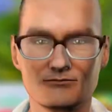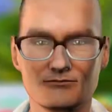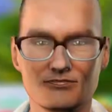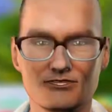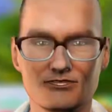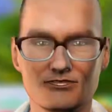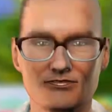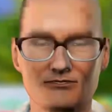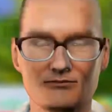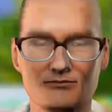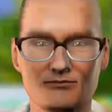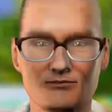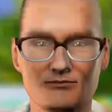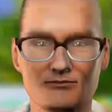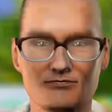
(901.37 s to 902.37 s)
will
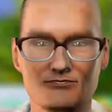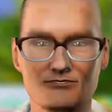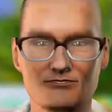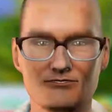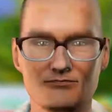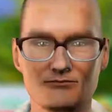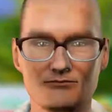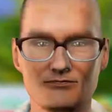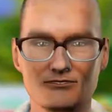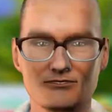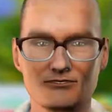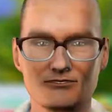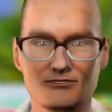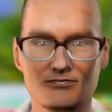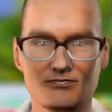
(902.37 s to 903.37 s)
never leave off
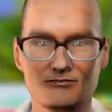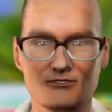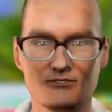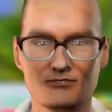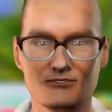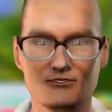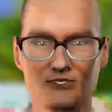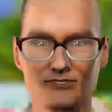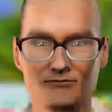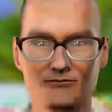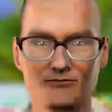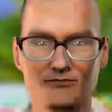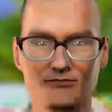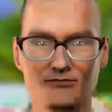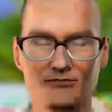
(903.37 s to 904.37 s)
calling to this message.
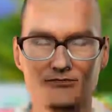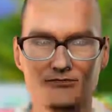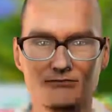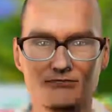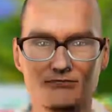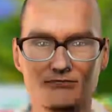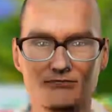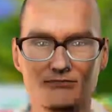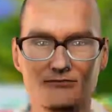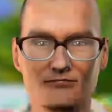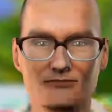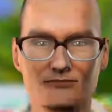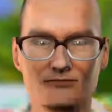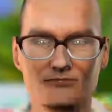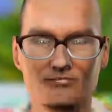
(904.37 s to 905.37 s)
Or in another
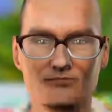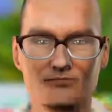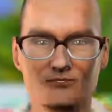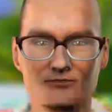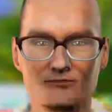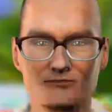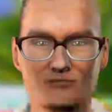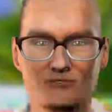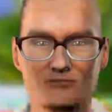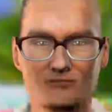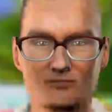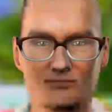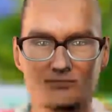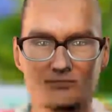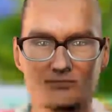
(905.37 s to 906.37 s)
time he said to his
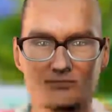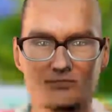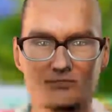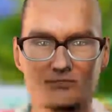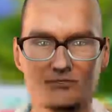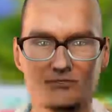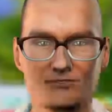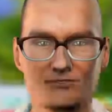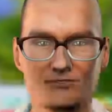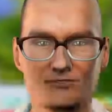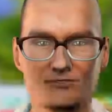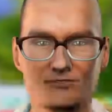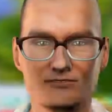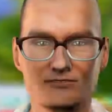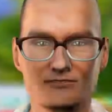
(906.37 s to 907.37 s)
uncle,
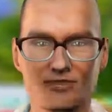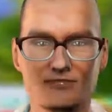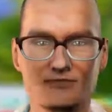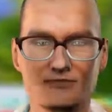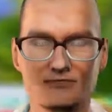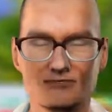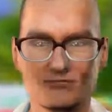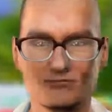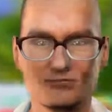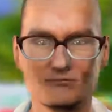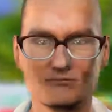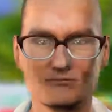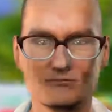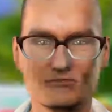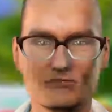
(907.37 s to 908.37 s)
that I
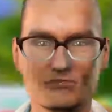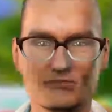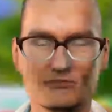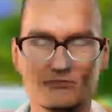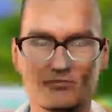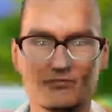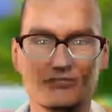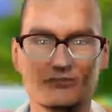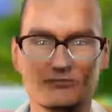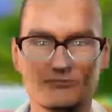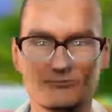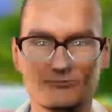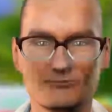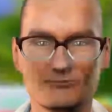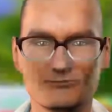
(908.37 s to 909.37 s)
cannot
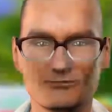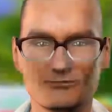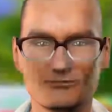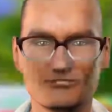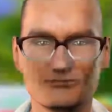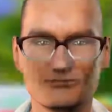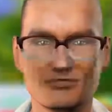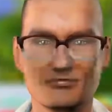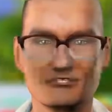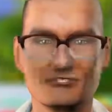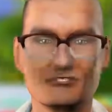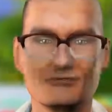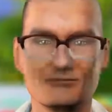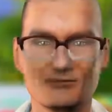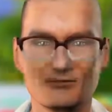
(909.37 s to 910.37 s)
abandon calling to
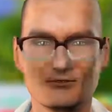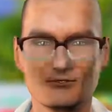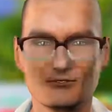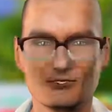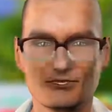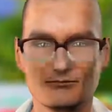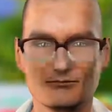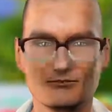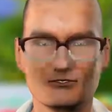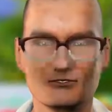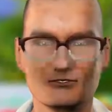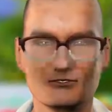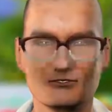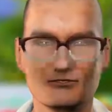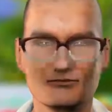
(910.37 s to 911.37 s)
this religion
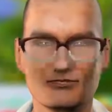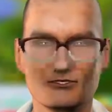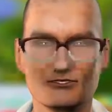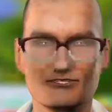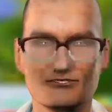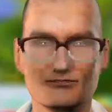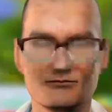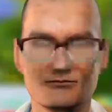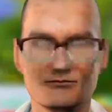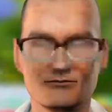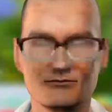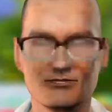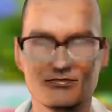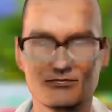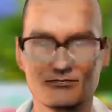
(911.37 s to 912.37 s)
and to this message
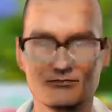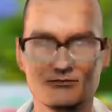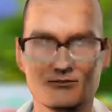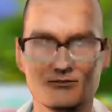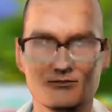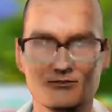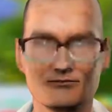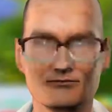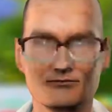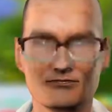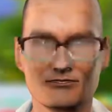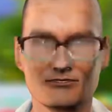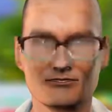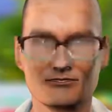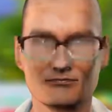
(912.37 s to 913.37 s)
any more than
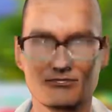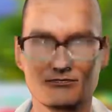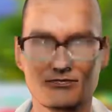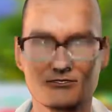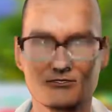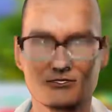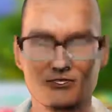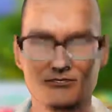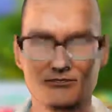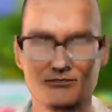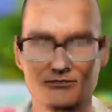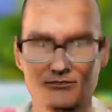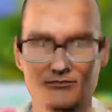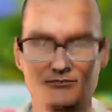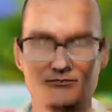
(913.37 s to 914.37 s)
you could take a
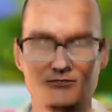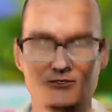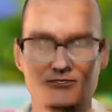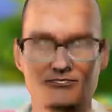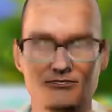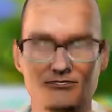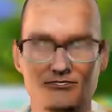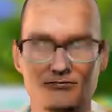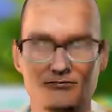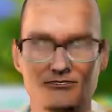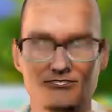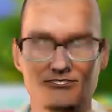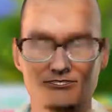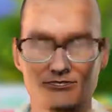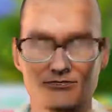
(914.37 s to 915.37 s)
torch and light it
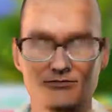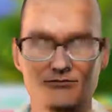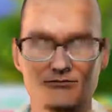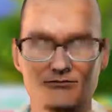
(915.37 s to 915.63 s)
from the sun.